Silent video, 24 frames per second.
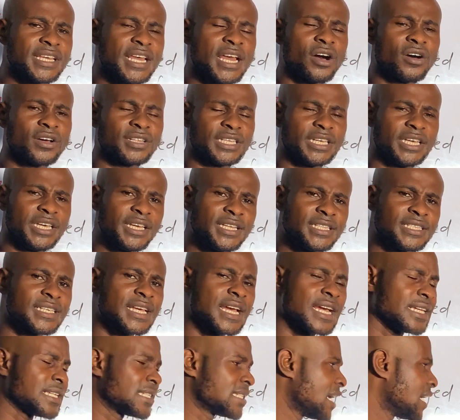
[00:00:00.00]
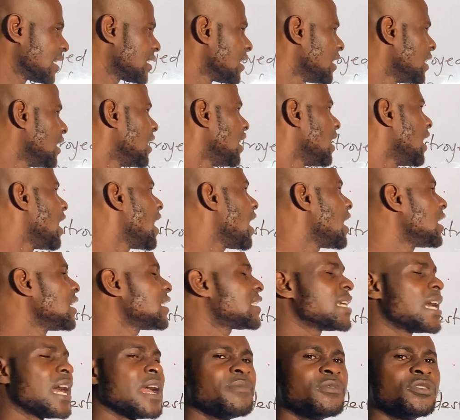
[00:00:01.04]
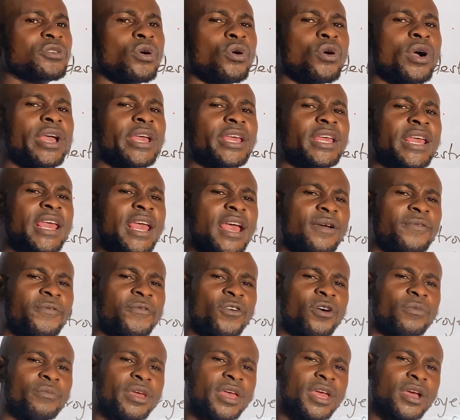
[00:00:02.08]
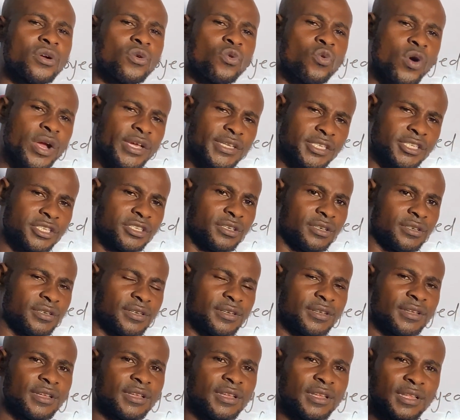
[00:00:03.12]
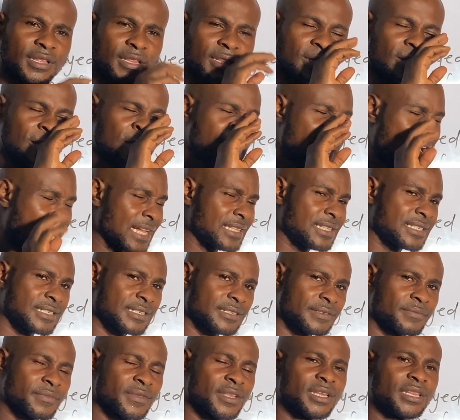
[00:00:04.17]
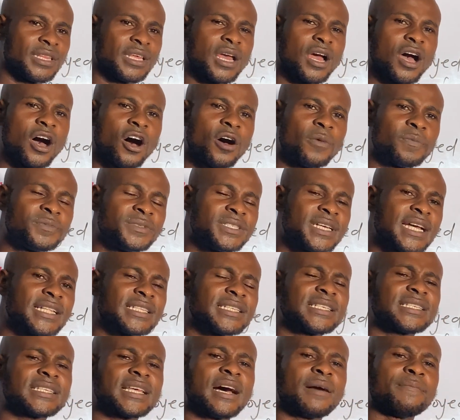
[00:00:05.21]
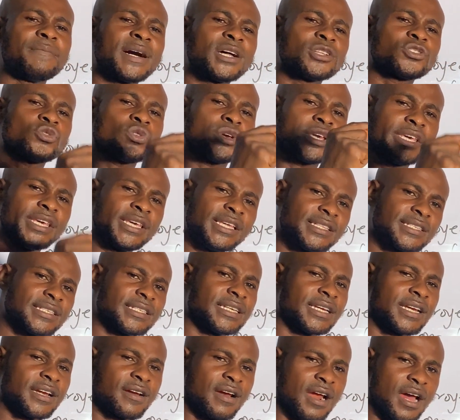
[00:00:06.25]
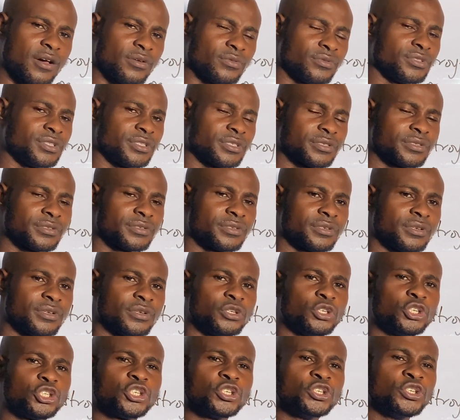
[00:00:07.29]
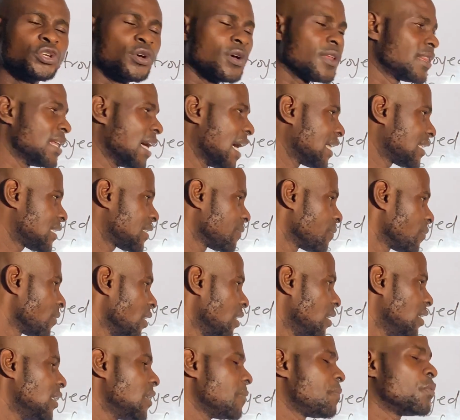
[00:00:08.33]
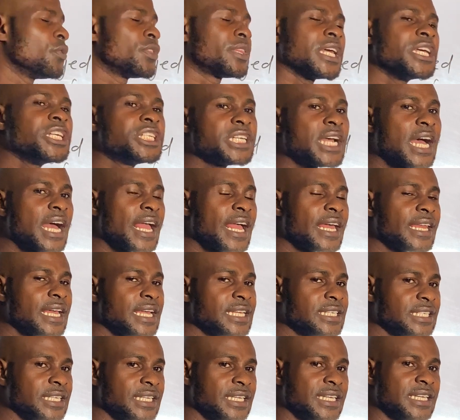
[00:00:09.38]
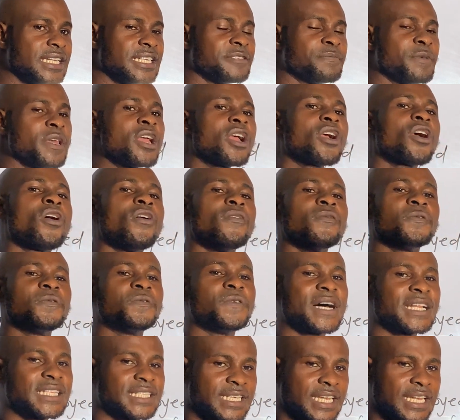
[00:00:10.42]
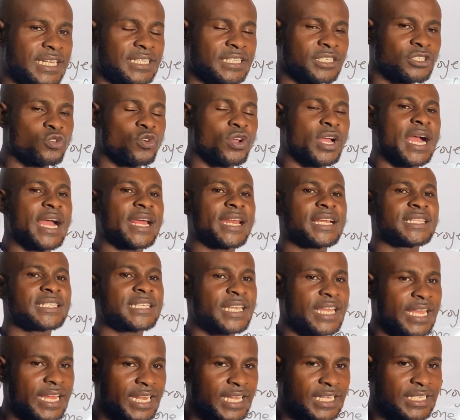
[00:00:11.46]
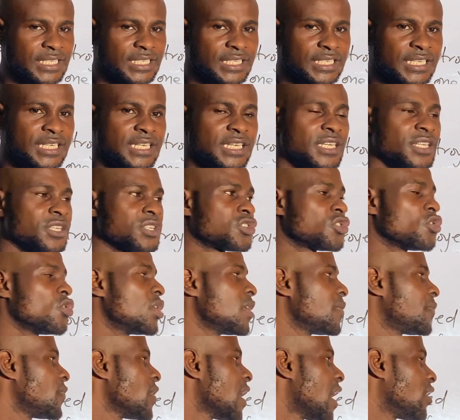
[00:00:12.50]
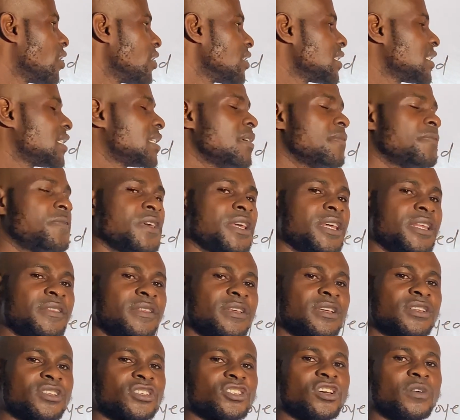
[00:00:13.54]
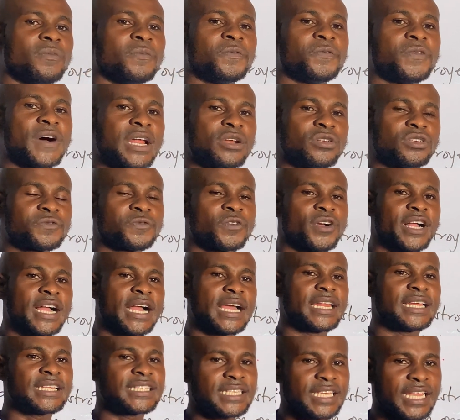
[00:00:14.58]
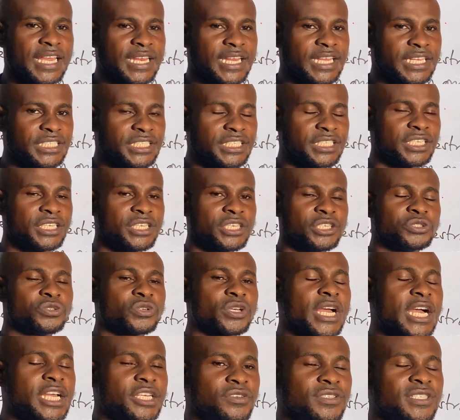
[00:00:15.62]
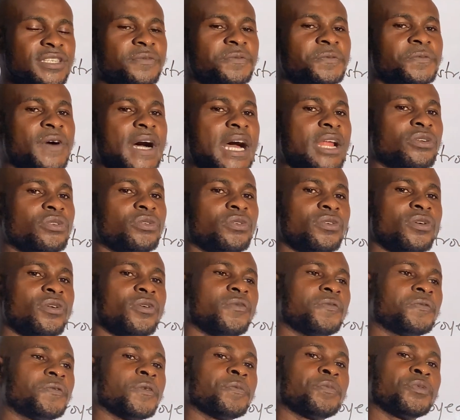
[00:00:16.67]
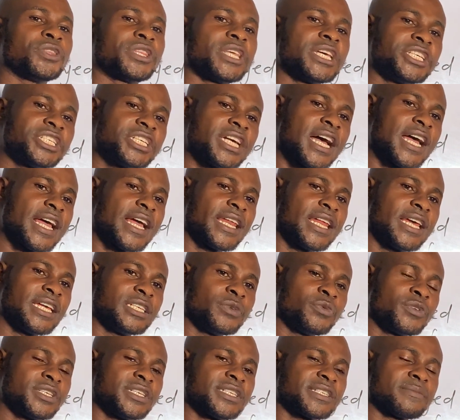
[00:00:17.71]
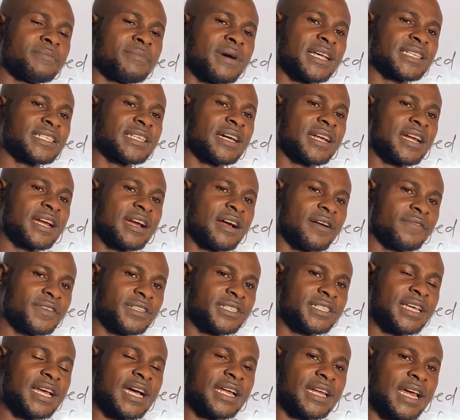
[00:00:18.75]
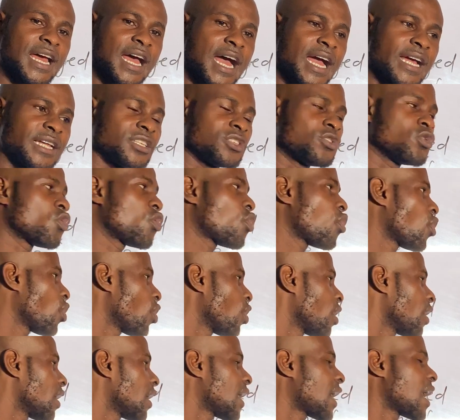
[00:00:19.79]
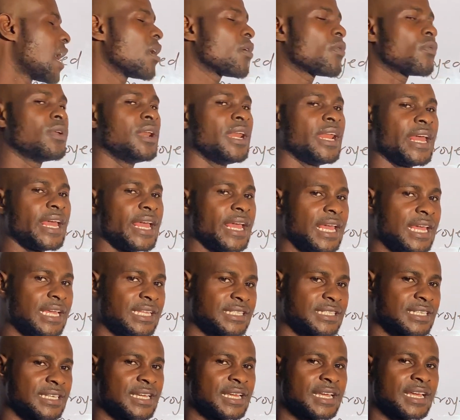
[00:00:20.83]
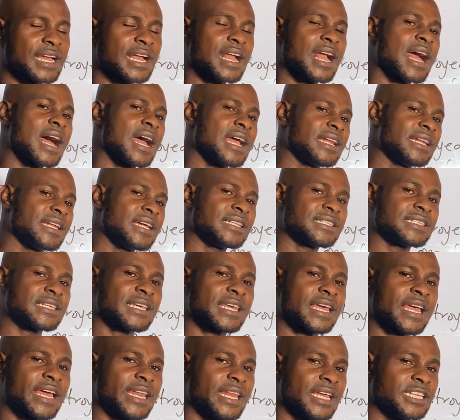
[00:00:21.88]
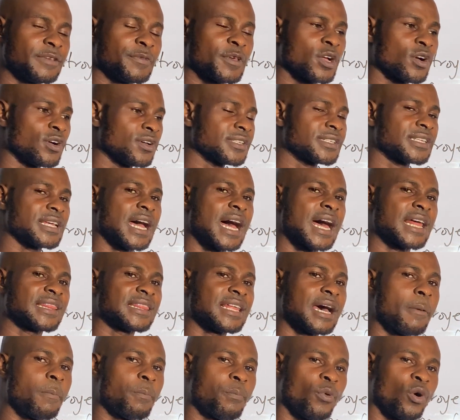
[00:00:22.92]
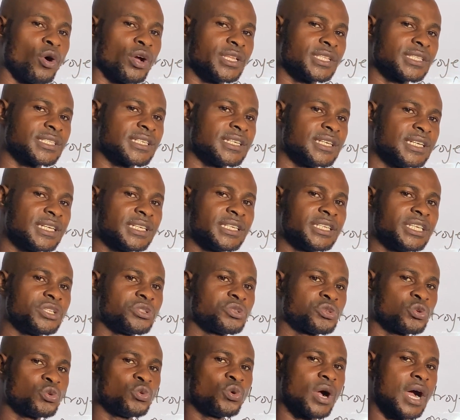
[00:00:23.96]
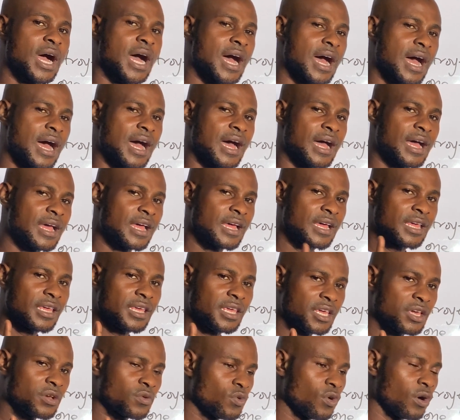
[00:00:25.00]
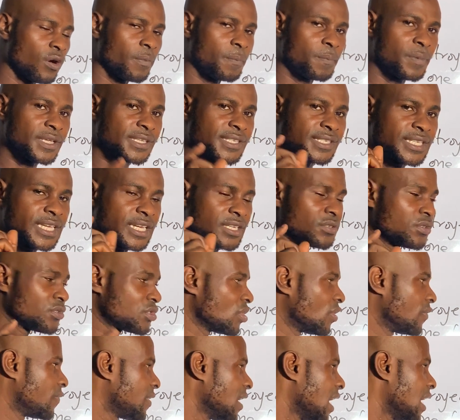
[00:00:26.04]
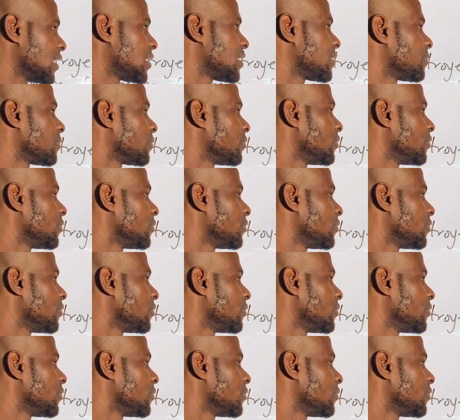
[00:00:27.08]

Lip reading: here or the hint here is that anytime you hear from a question that the object is about to hit the ground, you should know that the potential energy is being converted to kinetic energy. So if you are not giving some values for kinetic energy, you can use the value for potential energy, which is mass and gravity and height, to calculate kinetic energy, because at that point, the two are equal. Please take note of that.